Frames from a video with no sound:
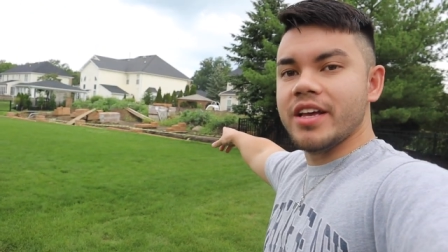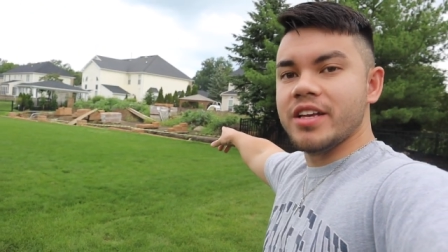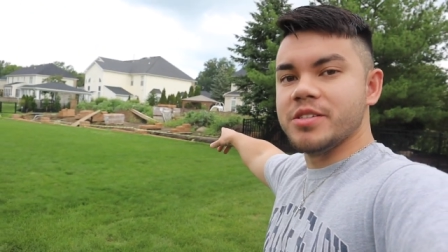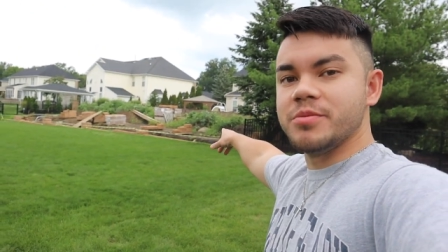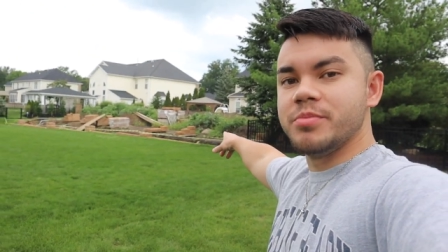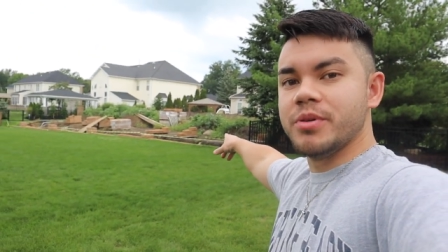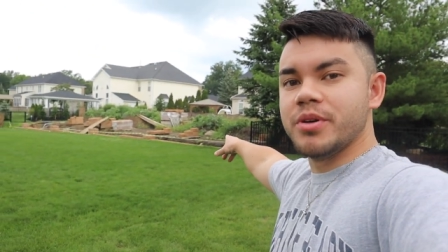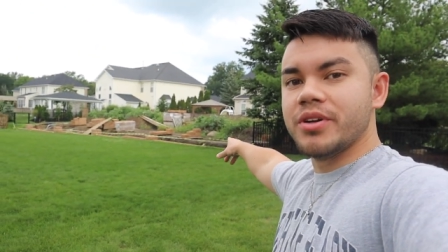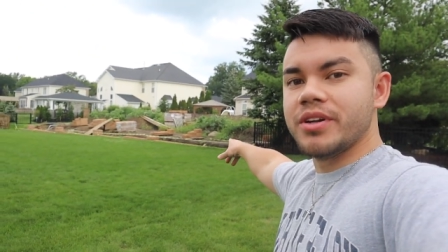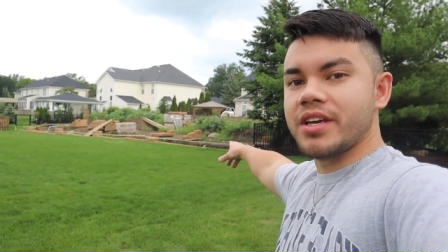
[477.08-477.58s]
and is
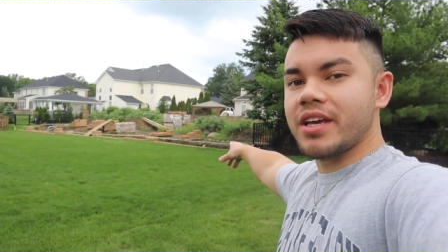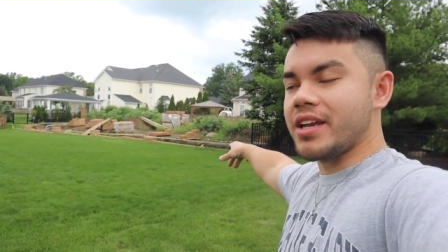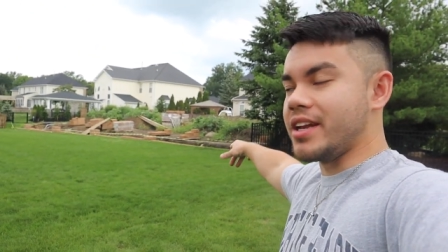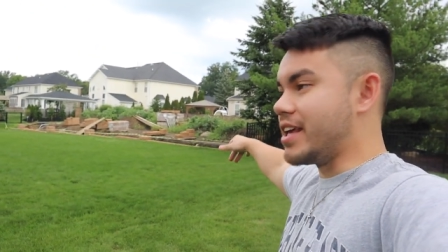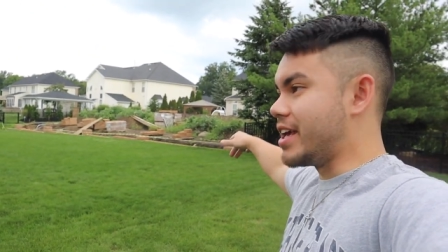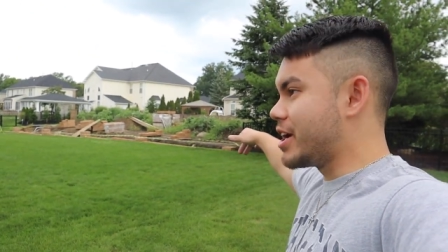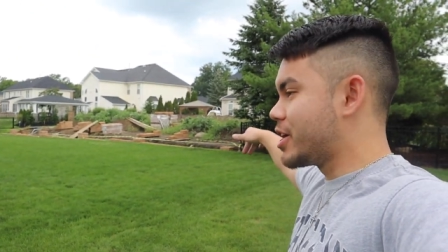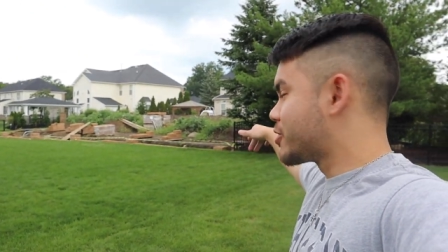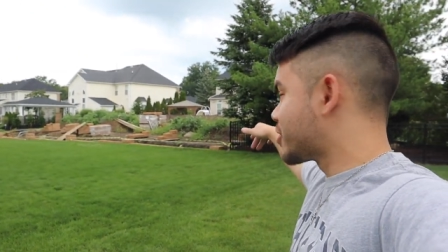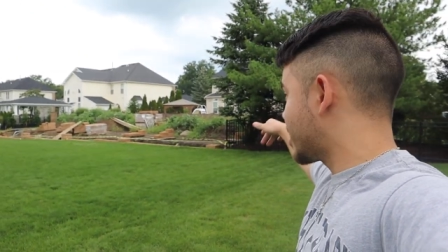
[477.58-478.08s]
building an
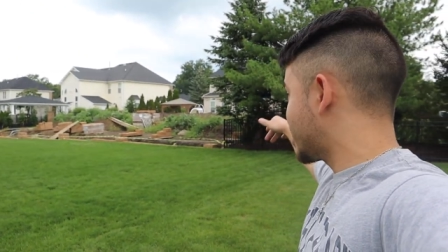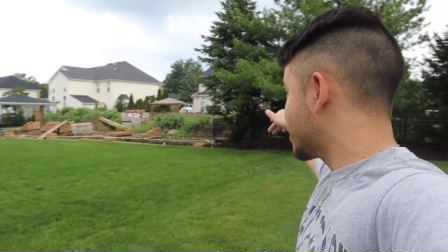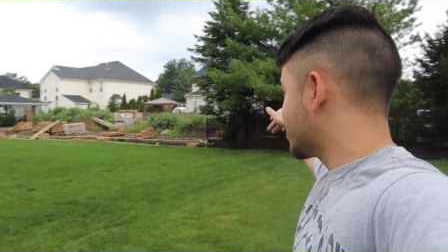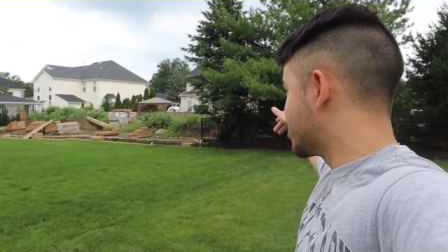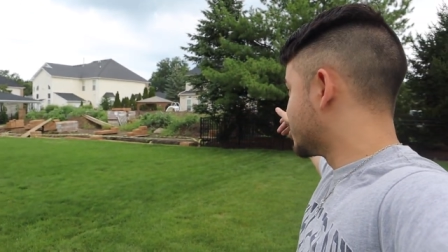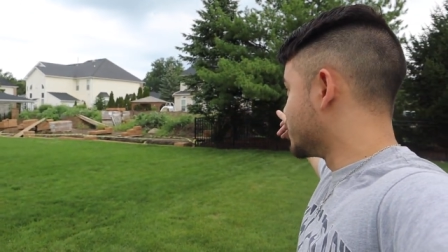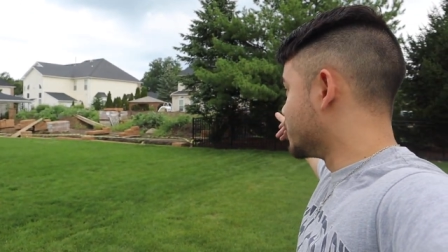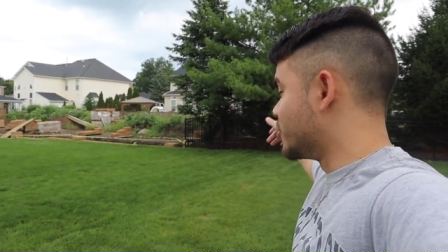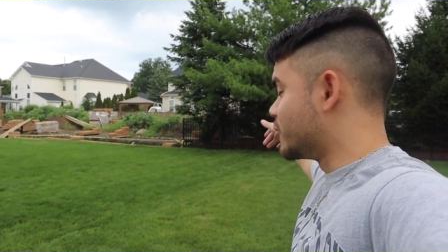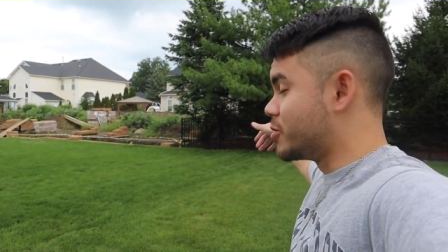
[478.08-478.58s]
in-ground
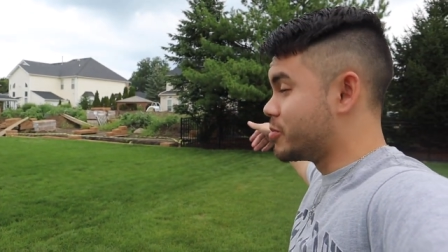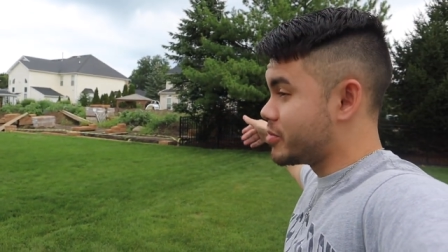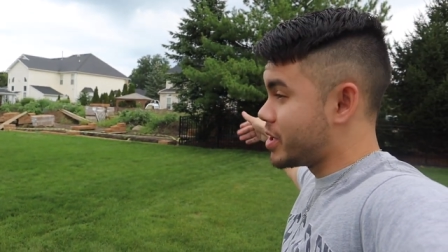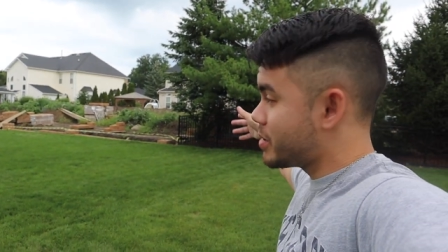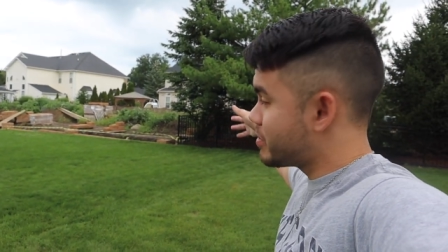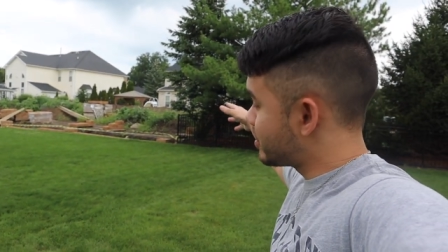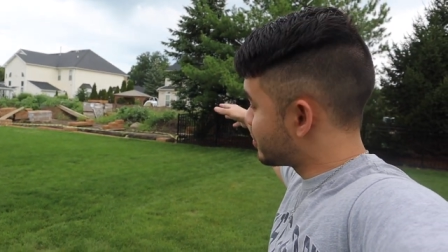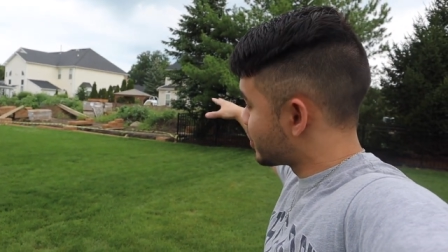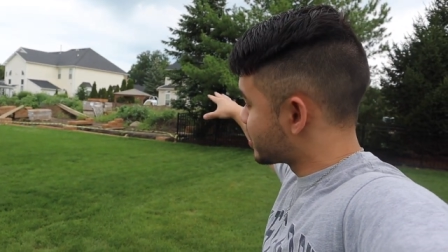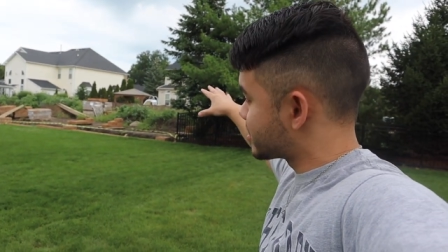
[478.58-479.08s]
pool.
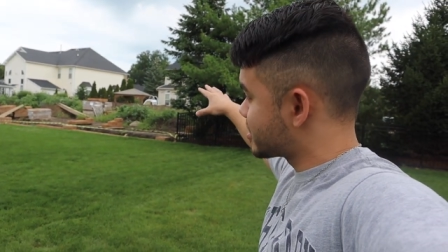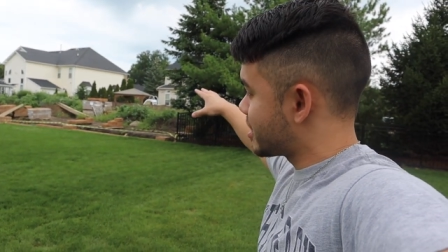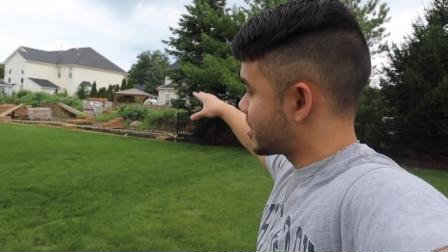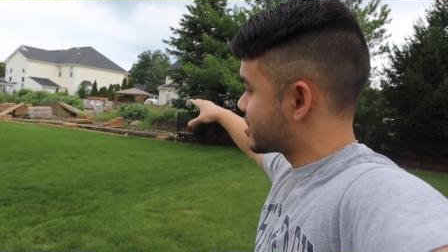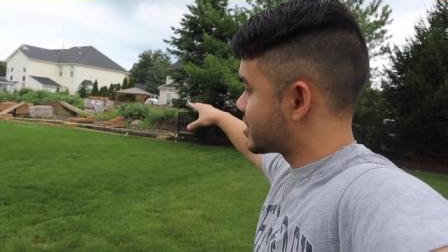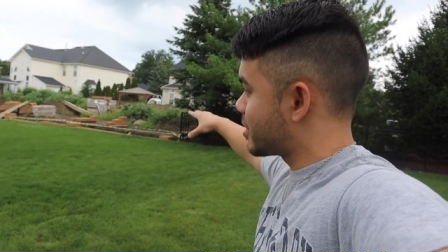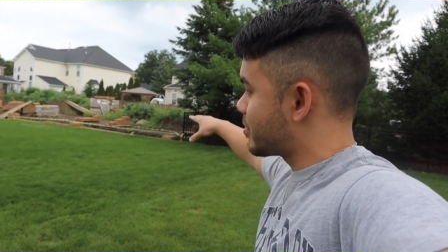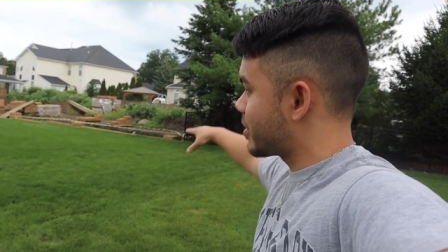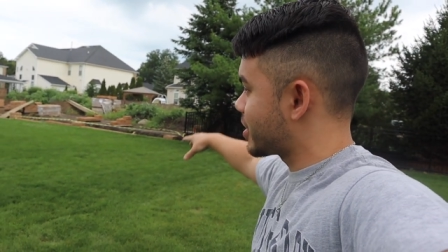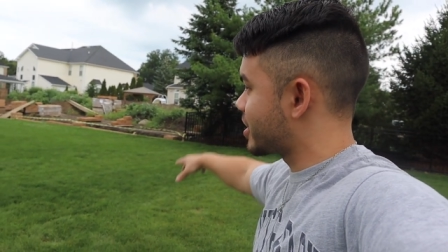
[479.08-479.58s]
Maybe once
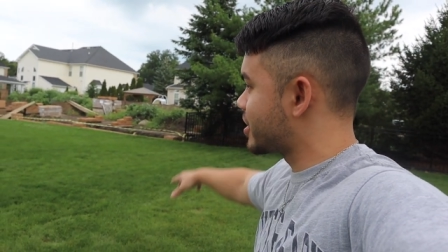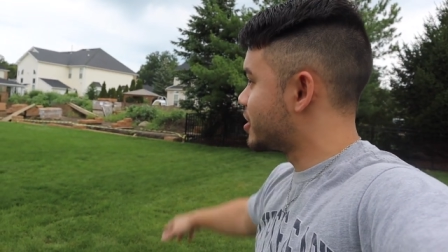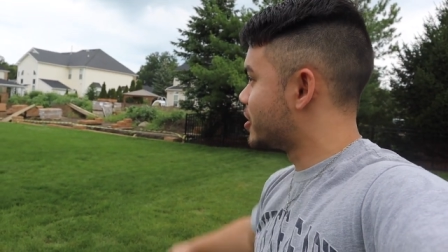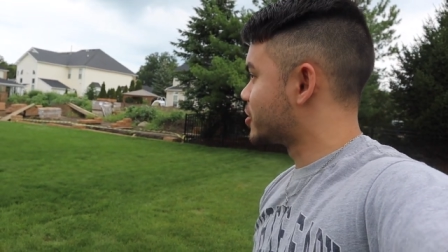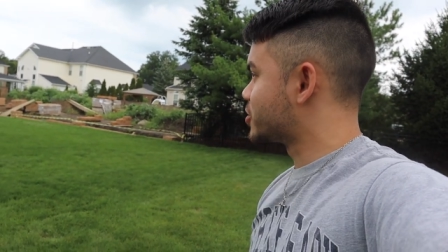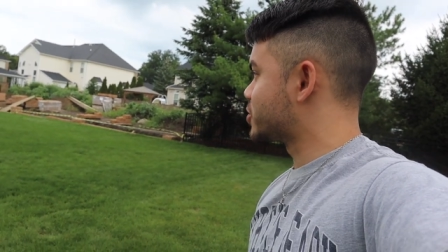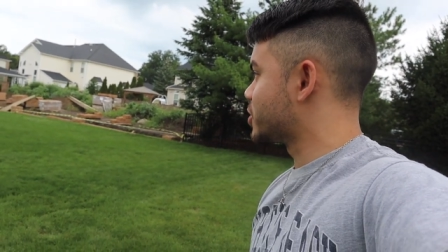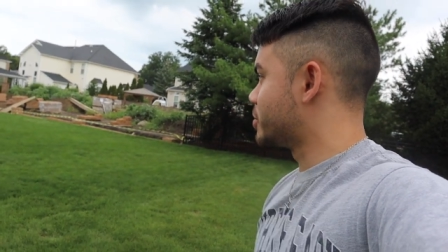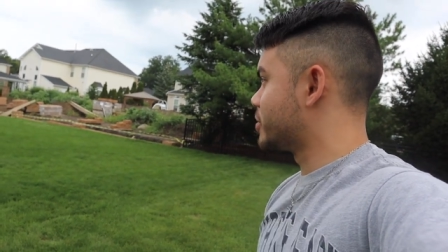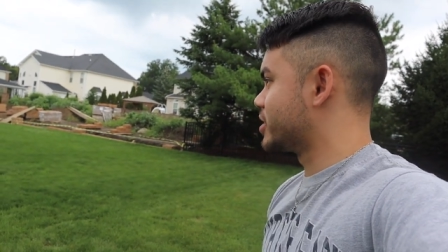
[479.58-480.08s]
that's up, I can go
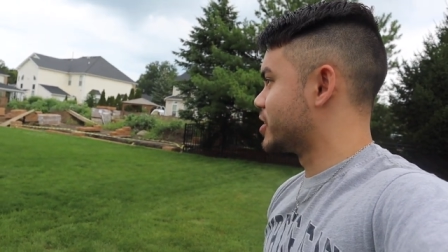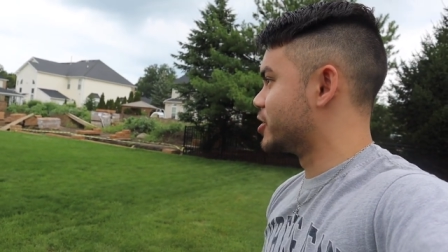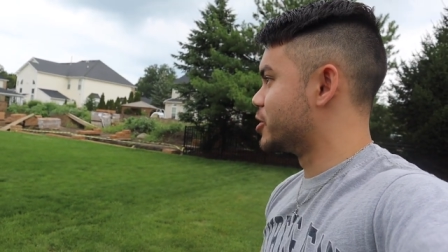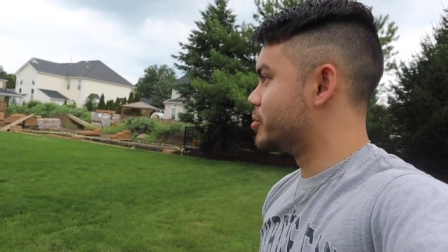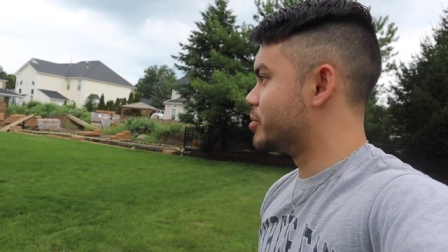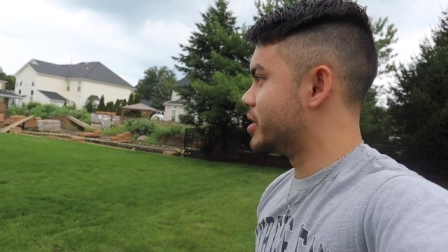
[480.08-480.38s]
swim a little